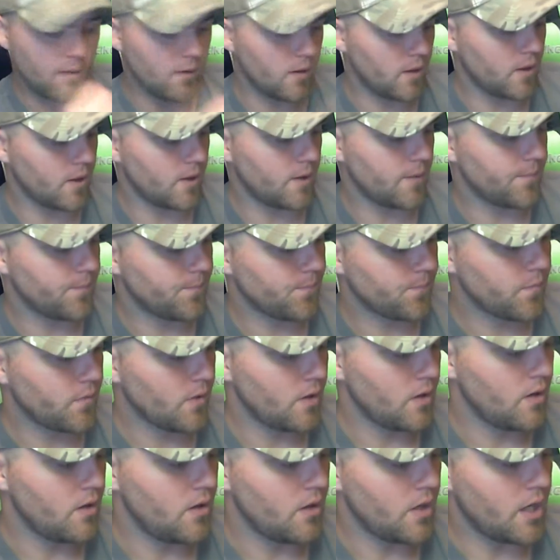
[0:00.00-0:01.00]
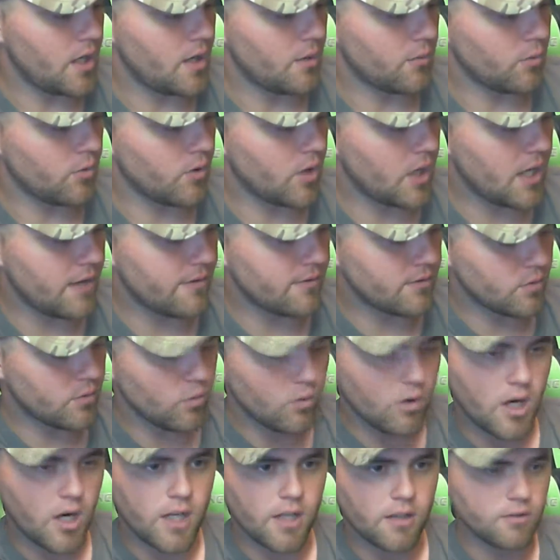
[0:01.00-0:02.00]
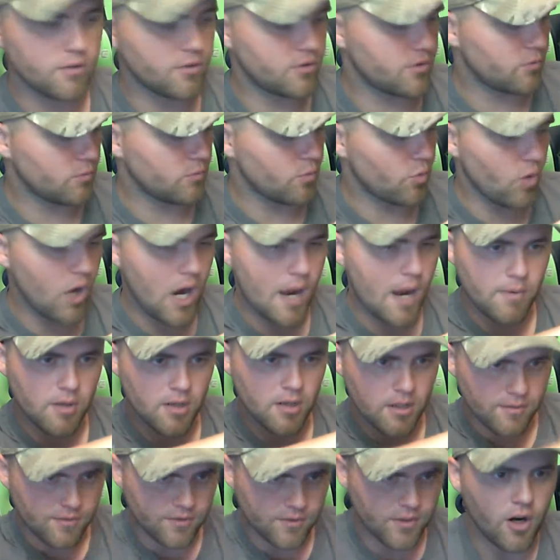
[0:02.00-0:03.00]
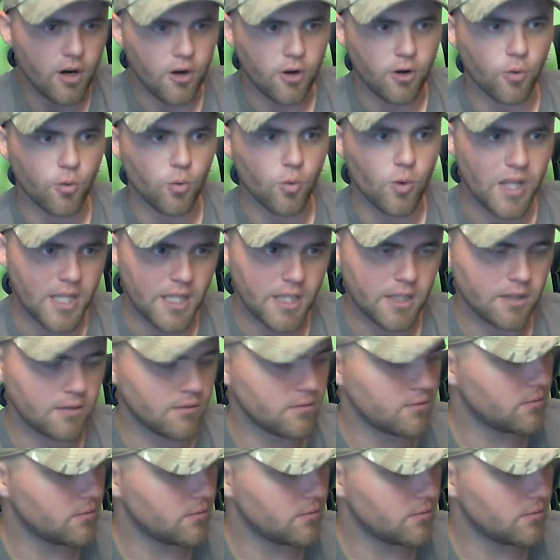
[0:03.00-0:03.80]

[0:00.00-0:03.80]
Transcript: and I'm going to have it where I can just grab it and tear it away.